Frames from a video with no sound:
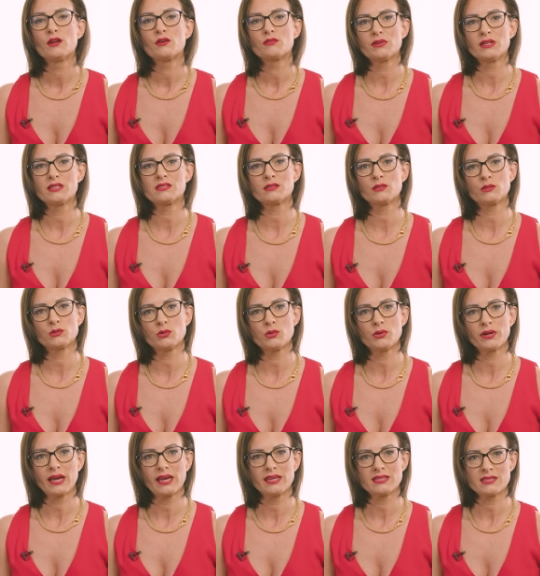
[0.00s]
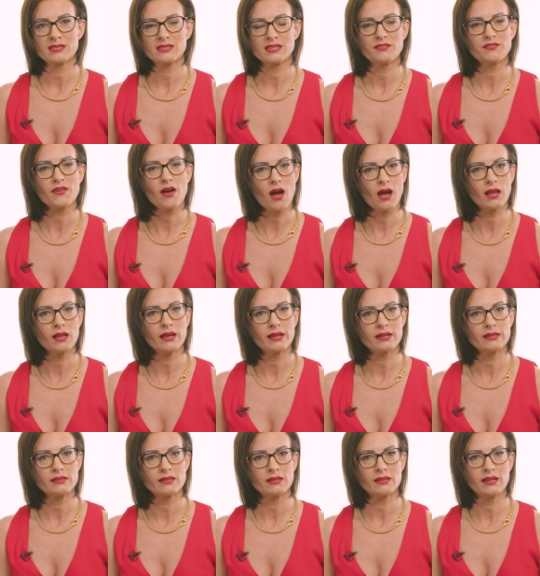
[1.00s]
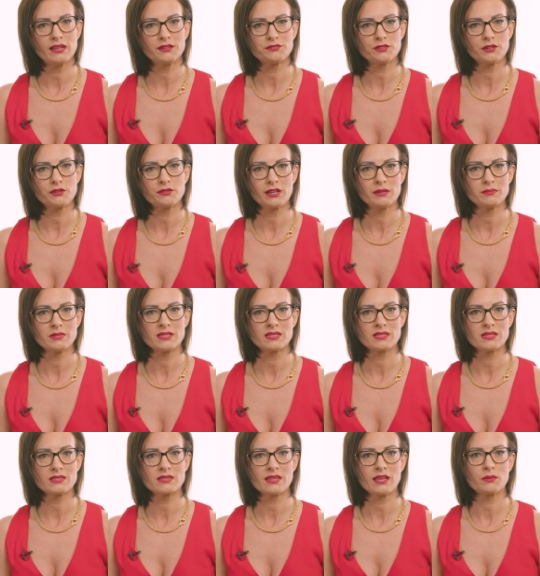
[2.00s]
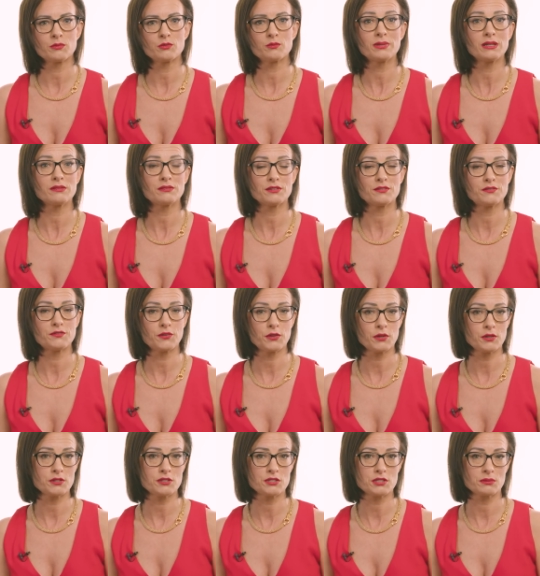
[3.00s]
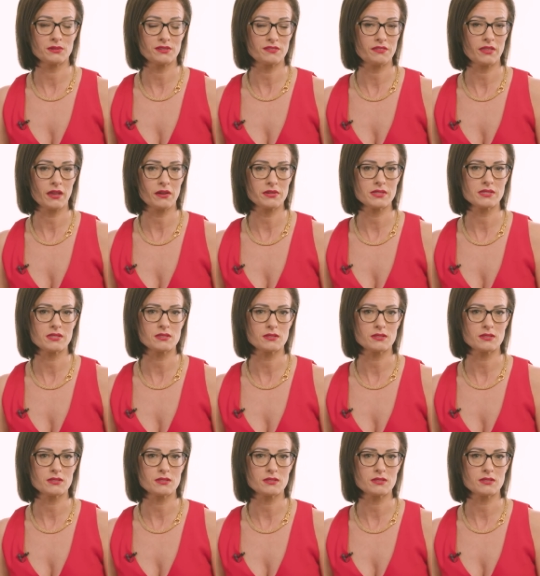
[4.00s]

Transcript: Recent court cases have highlighted the need for agreements, as they will be referred to if there is a